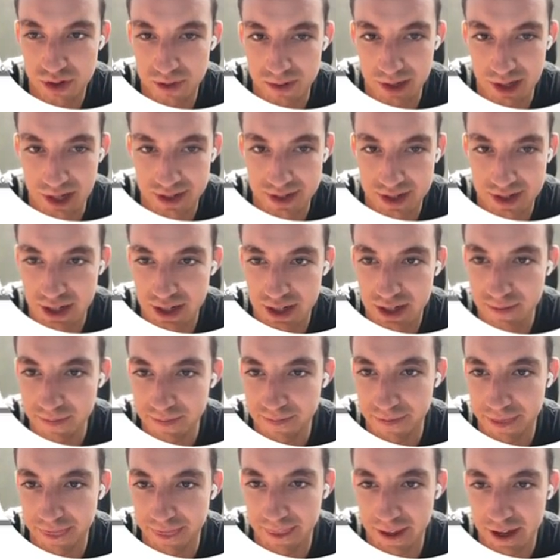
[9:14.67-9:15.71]
up the list here,
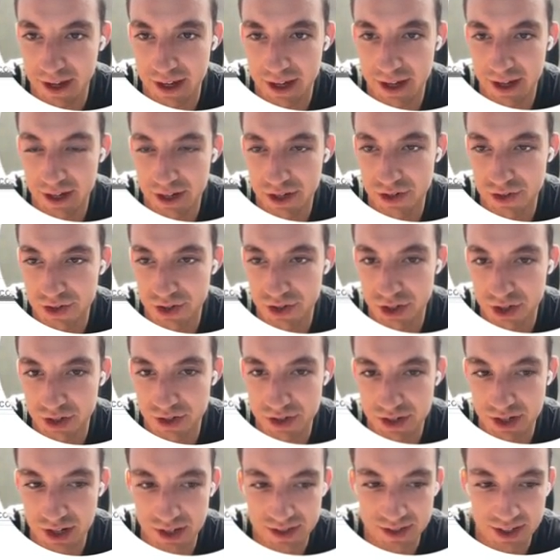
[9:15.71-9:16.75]
and as you can
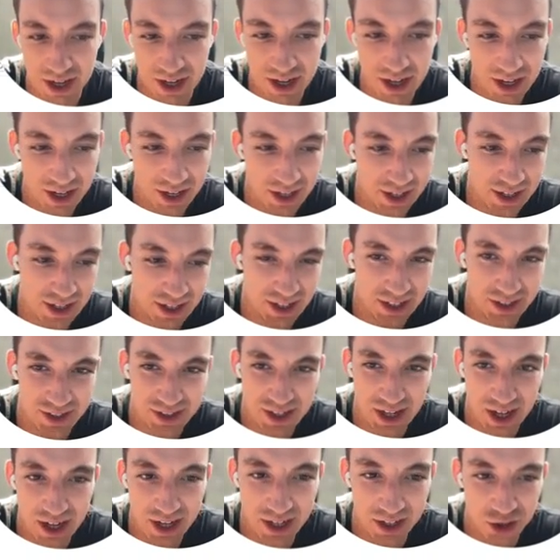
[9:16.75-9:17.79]
see, it's kind of like
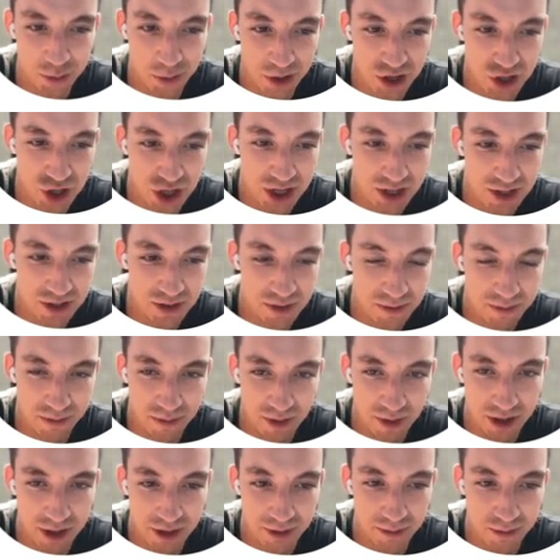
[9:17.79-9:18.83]
spreadsheets,
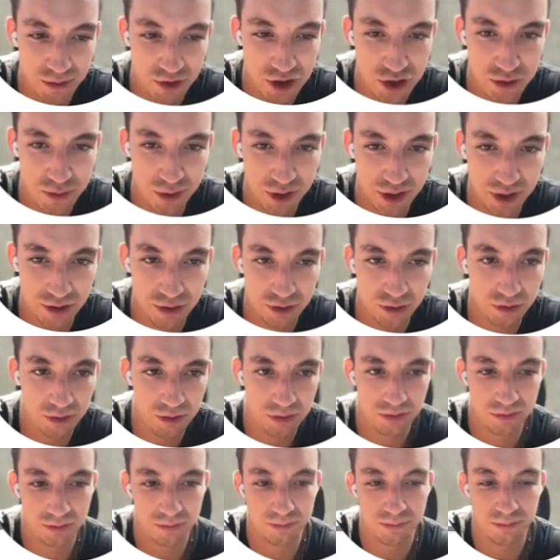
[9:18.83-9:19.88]
which is pretty cool.
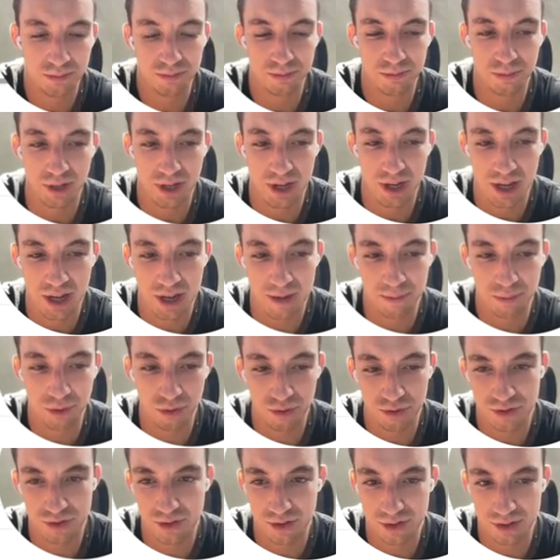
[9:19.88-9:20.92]
But it
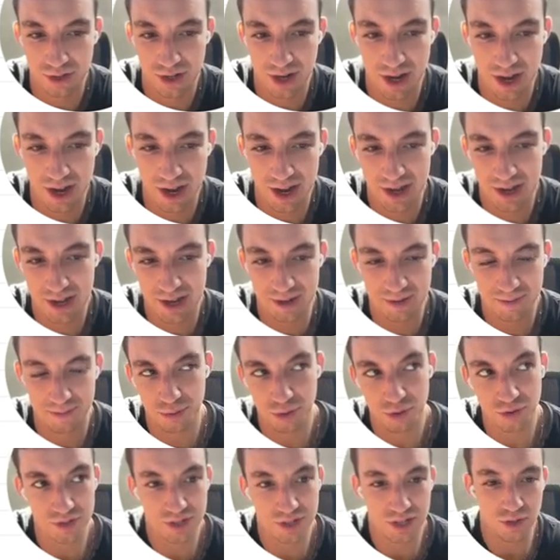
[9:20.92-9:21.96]

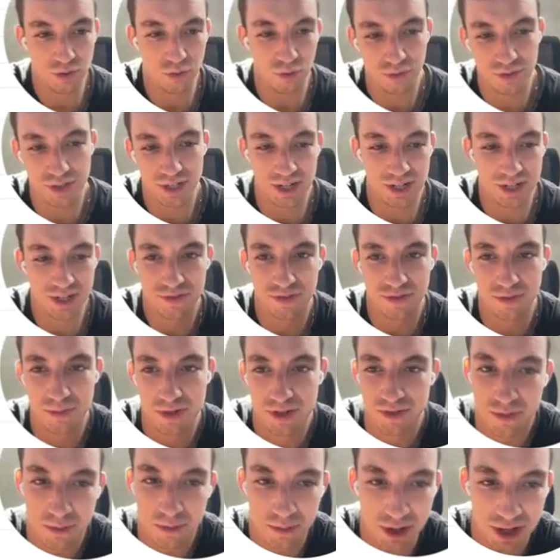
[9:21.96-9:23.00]
pulls in all data from
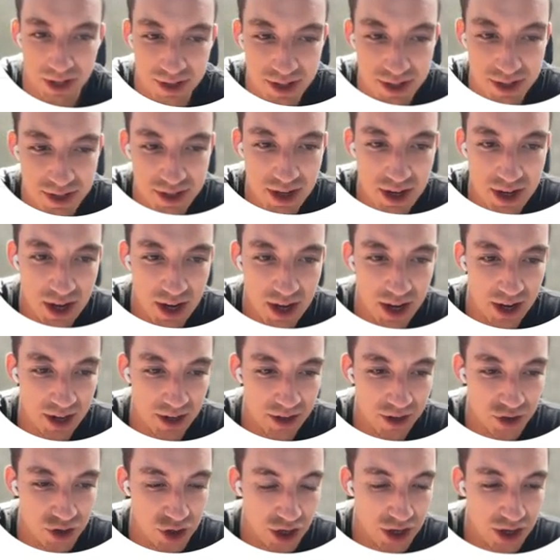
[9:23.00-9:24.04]
different places, and
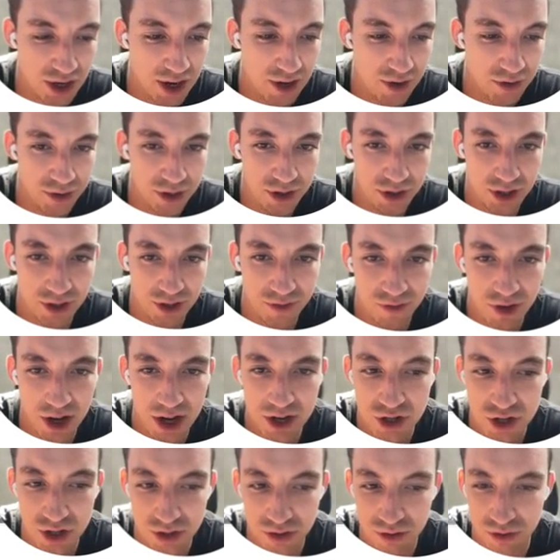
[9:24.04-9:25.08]
I'll show you how you can
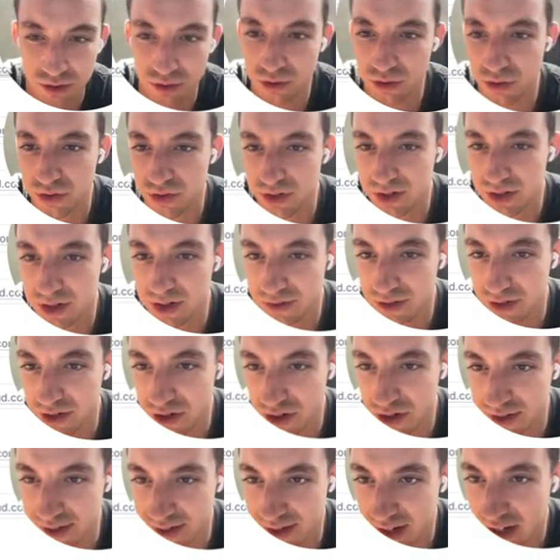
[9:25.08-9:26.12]
enrich and all sorts of stuff in
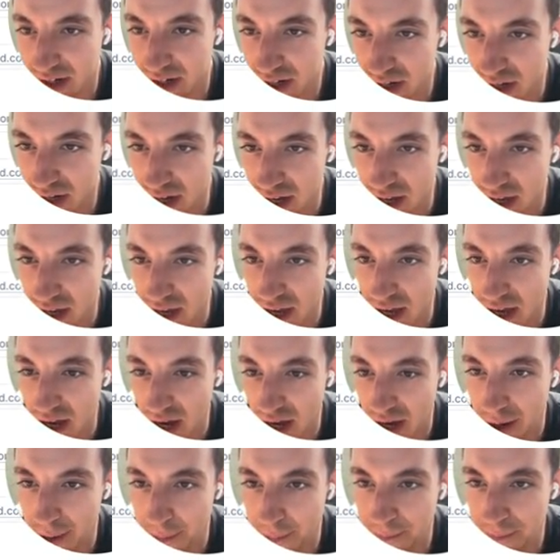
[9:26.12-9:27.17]
just a second.
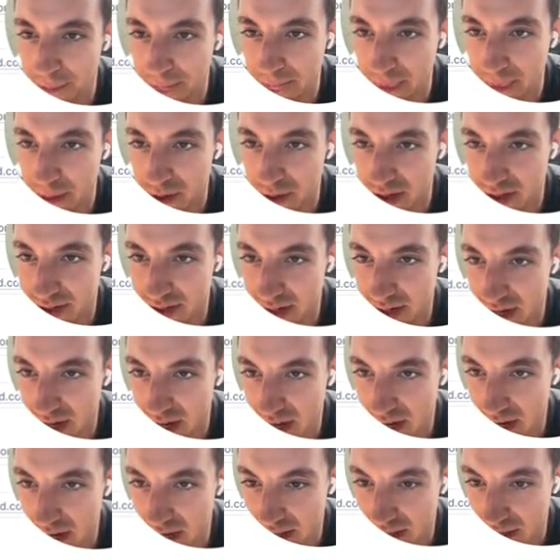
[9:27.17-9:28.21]
But you can see
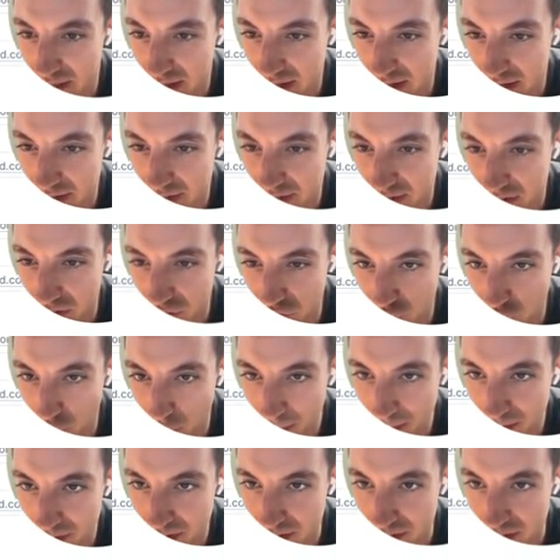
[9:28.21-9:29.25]
here, these are the
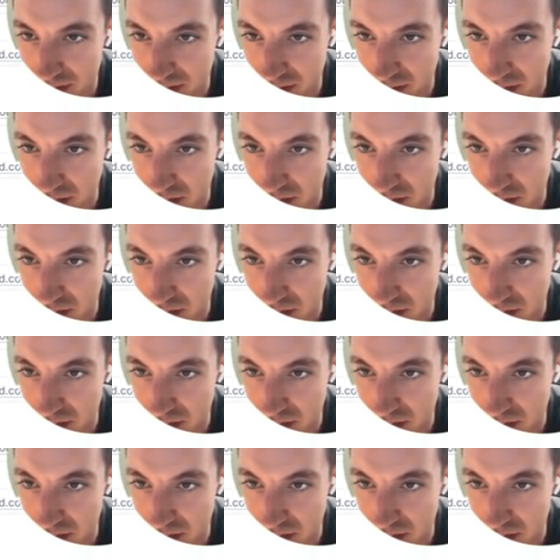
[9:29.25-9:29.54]
jobs,